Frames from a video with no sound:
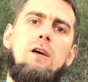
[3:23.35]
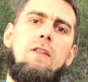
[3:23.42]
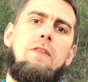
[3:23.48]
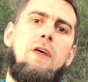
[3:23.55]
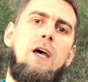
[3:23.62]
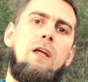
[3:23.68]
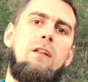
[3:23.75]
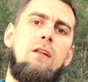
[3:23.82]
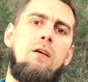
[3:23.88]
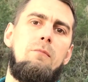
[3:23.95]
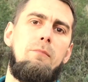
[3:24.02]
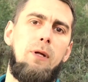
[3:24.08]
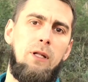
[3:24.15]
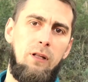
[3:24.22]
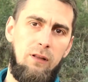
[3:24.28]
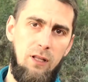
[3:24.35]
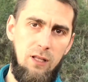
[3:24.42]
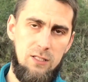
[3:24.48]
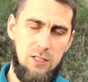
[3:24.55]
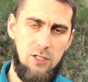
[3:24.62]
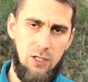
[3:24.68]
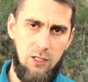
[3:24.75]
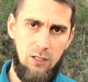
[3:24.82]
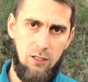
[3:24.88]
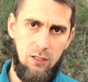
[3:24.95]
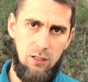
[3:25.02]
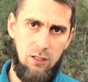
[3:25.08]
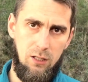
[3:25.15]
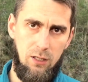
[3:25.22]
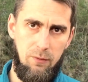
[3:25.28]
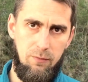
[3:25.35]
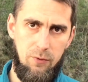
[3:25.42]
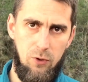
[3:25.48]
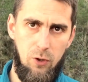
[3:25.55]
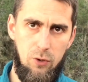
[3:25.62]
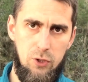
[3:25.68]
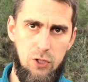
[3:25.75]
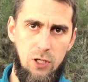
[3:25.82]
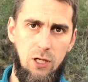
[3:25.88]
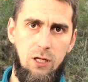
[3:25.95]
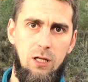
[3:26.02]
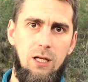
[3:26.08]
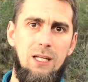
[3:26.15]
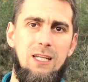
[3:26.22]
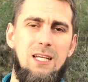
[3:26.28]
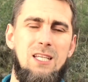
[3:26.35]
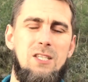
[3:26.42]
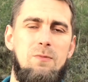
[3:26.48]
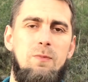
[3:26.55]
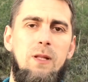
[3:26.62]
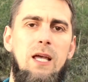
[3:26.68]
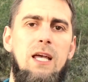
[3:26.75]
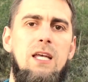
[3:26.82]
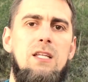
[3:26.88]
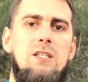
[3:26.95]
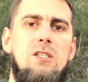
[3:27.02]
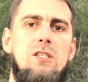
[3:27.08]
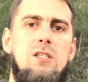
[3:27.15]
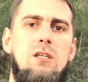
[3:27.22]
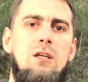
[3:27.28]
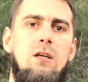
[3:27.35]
than monotheistic uh, approach and it explains